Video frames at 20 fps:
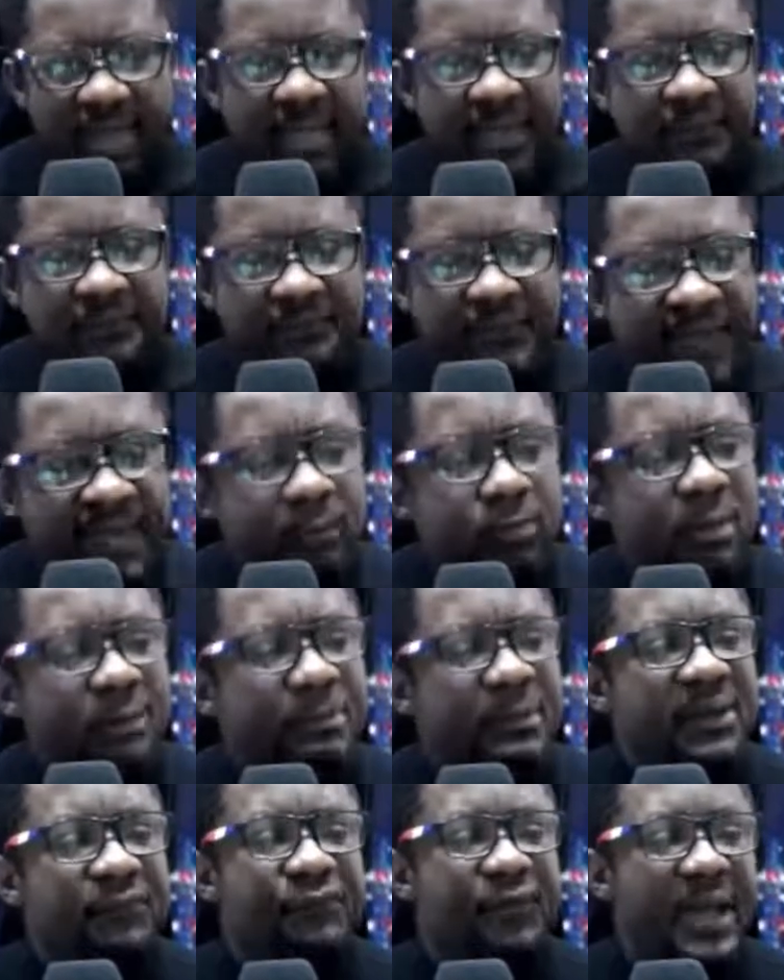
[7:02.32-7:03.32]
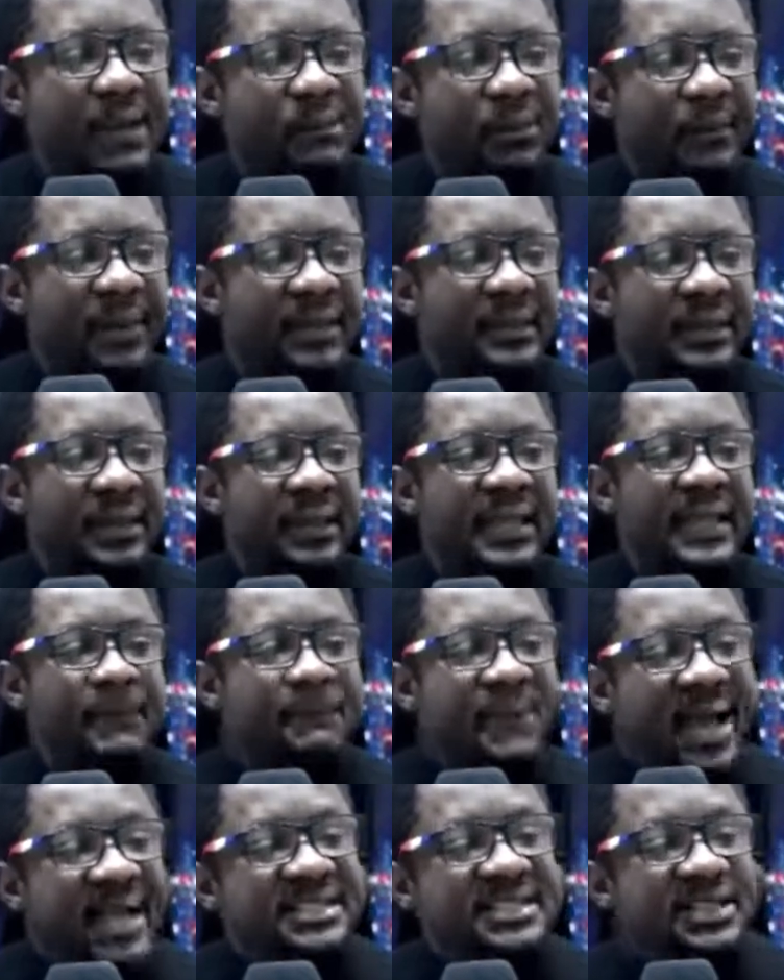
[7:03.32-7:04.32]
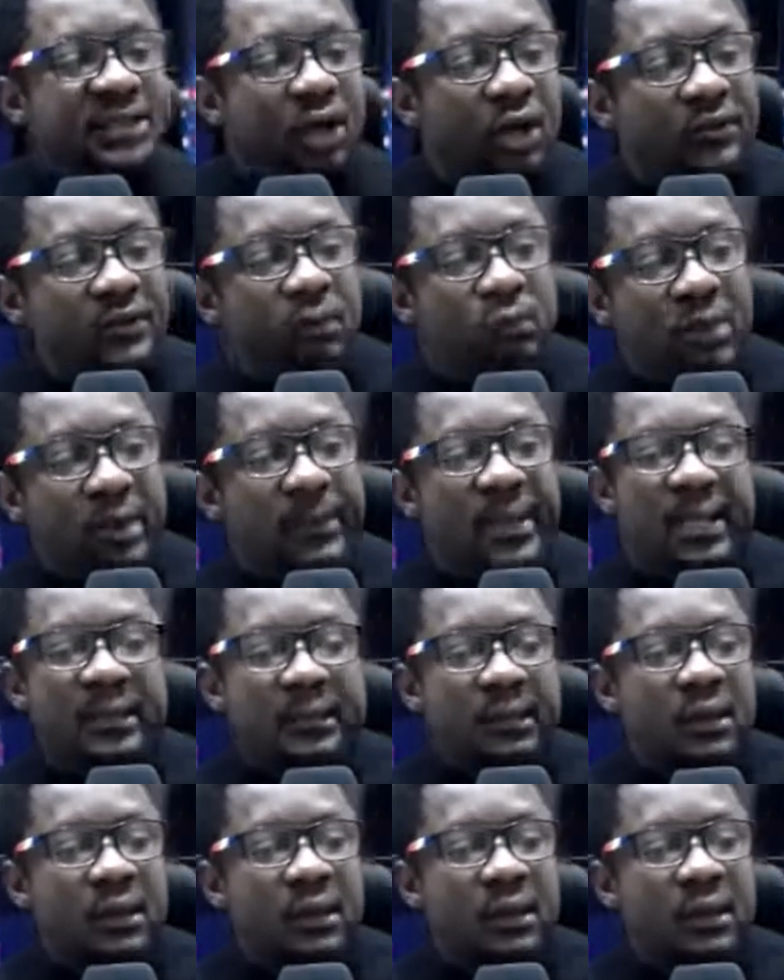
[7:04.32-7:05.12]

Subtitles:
Think with me for a moment. Imagine all the women,